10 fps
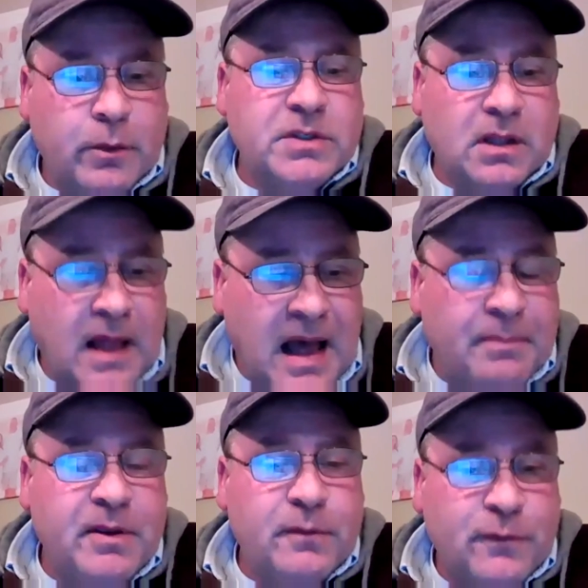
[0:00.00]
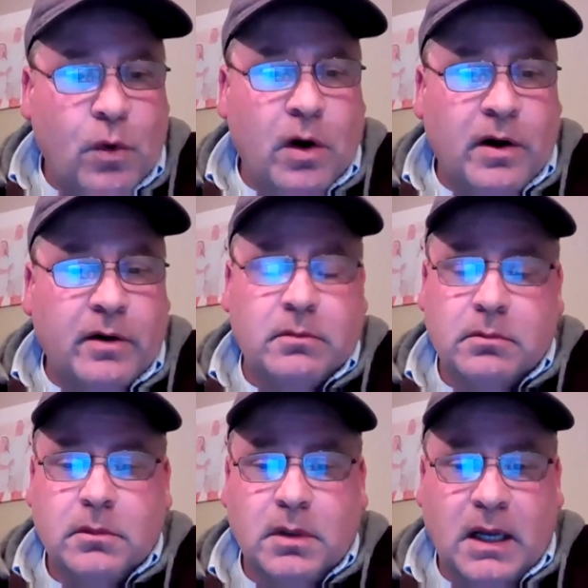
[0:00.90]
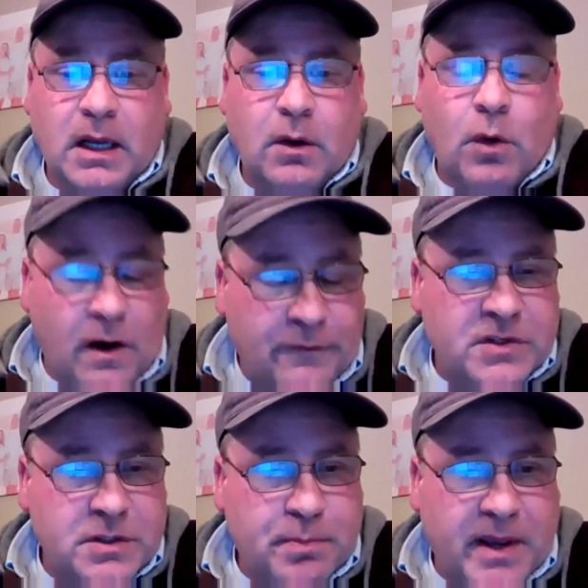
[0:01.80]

And there was a lobby for office